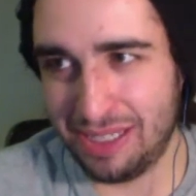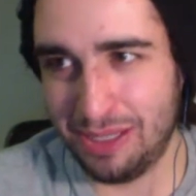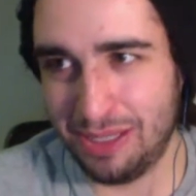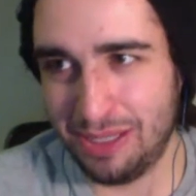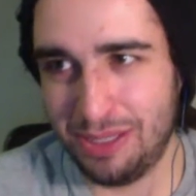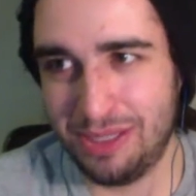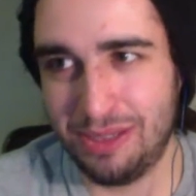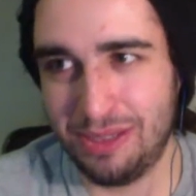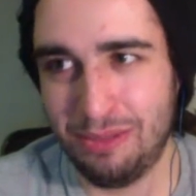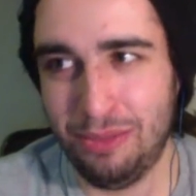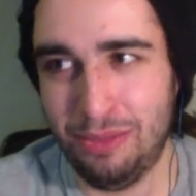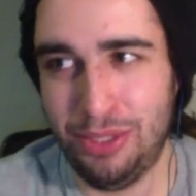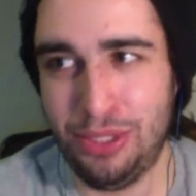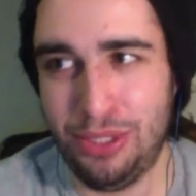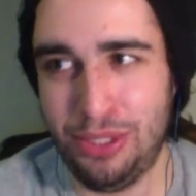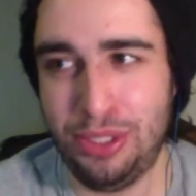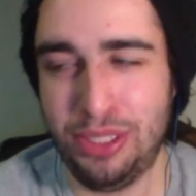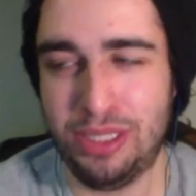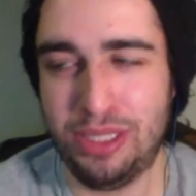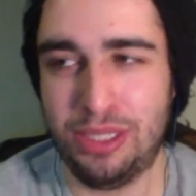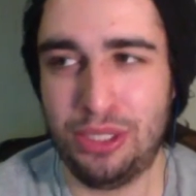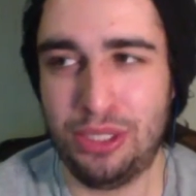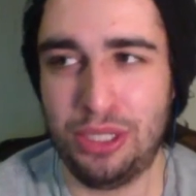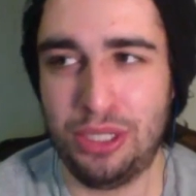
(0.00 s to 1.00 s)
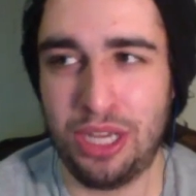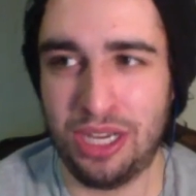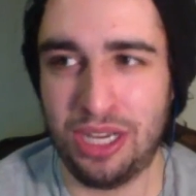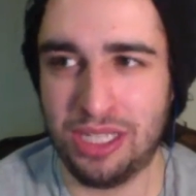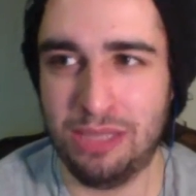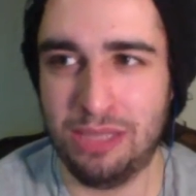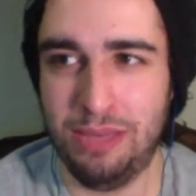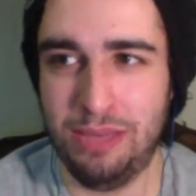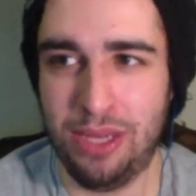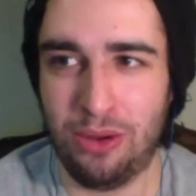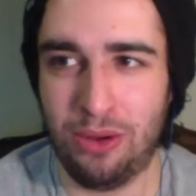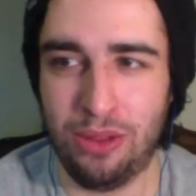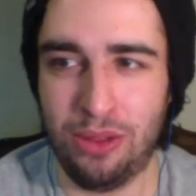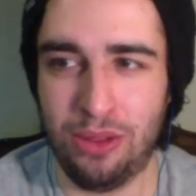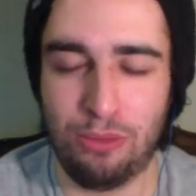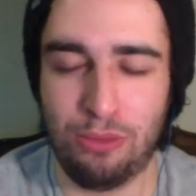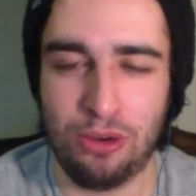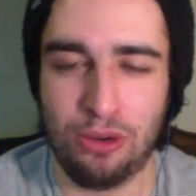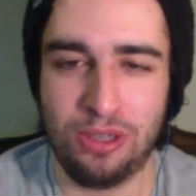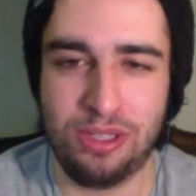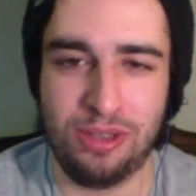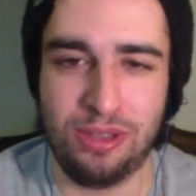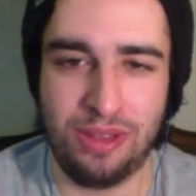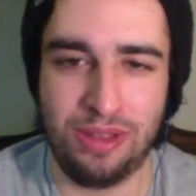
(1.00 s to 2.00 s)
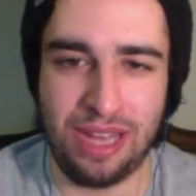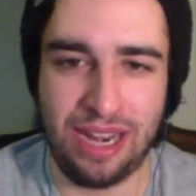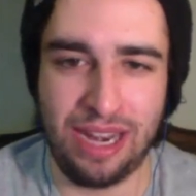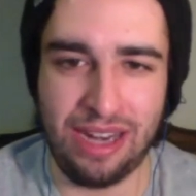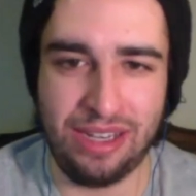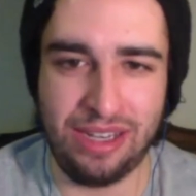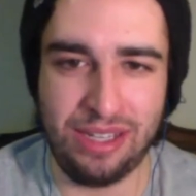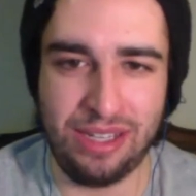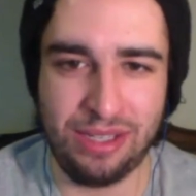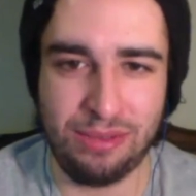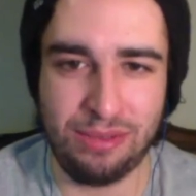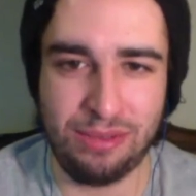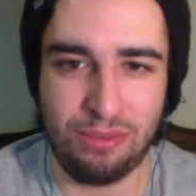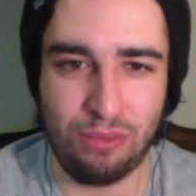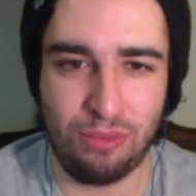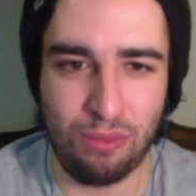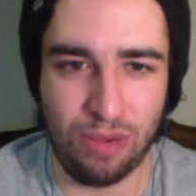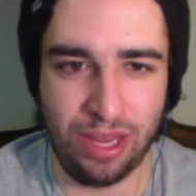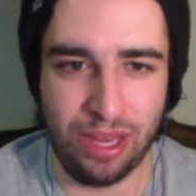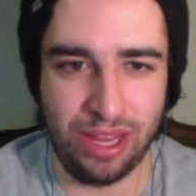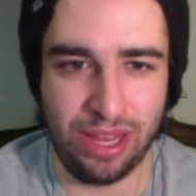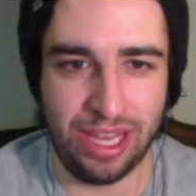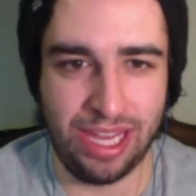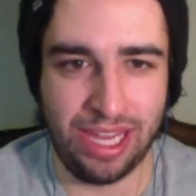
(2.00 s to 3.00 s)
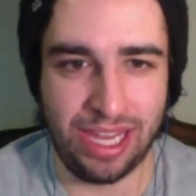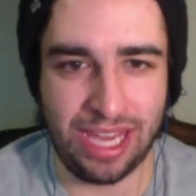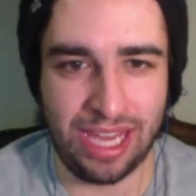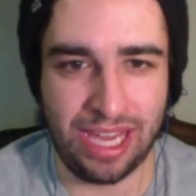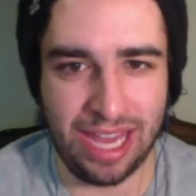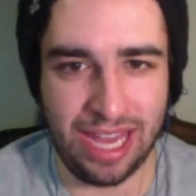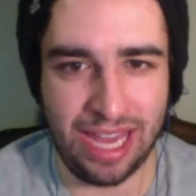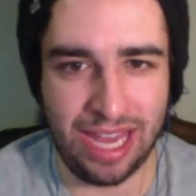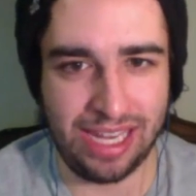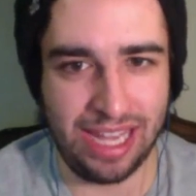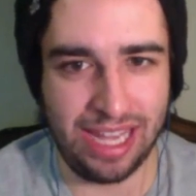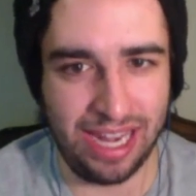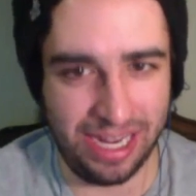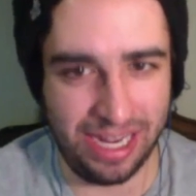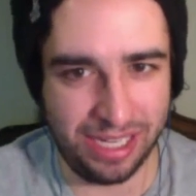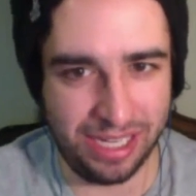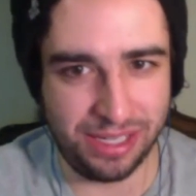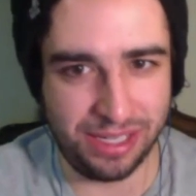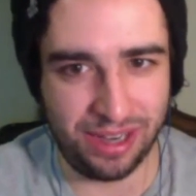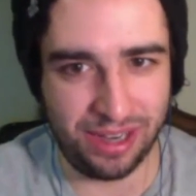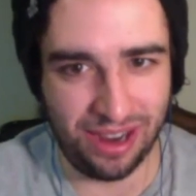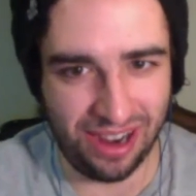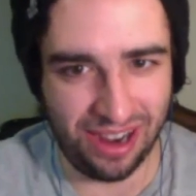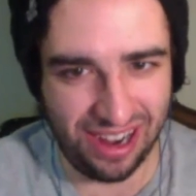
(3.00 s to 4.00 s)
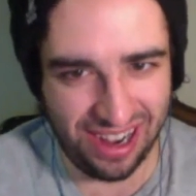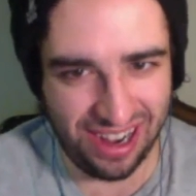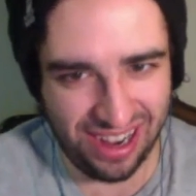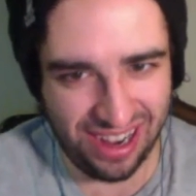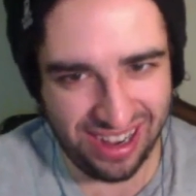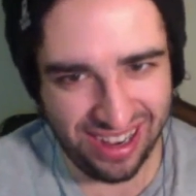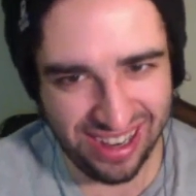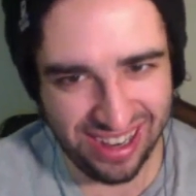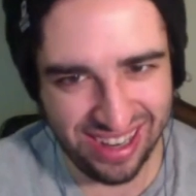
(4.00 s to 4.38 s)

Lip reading: which just shocks me all the more so that I just really can't get into her.